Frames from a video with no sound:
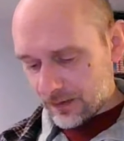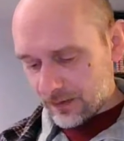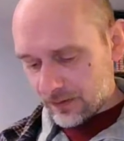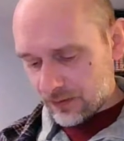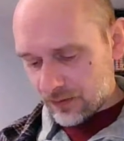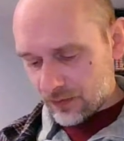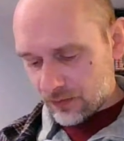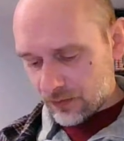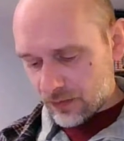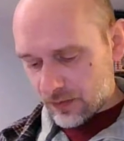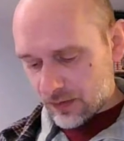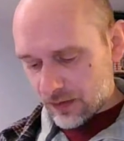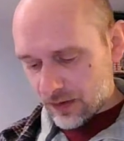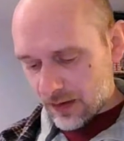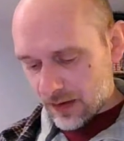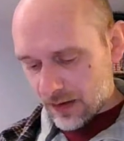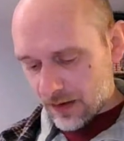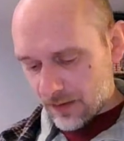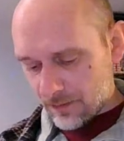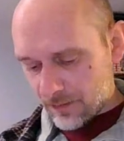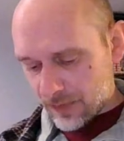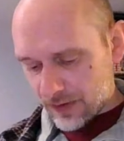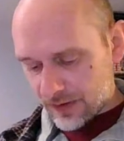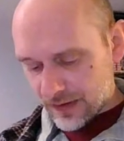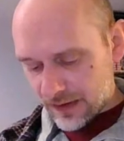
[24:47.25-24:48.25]
you know,
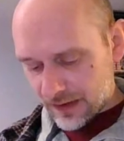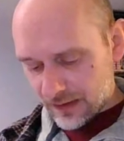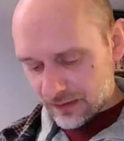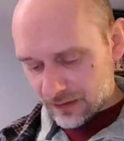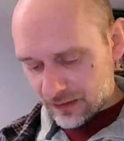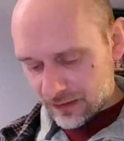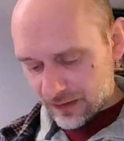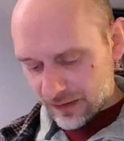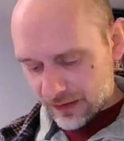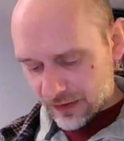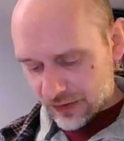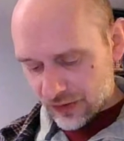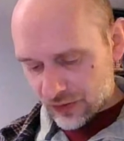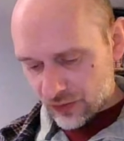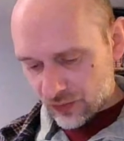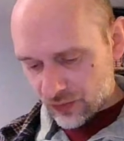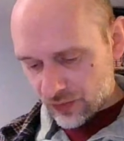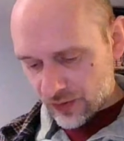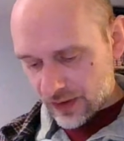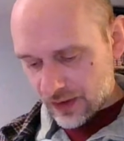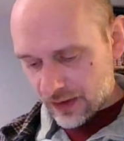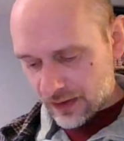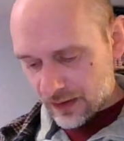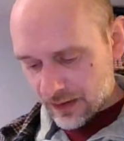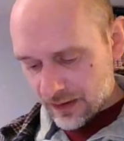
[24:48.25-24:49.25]
particularly a
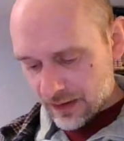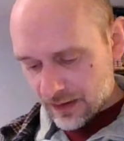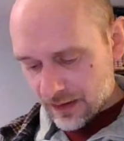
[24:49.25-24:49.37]
story.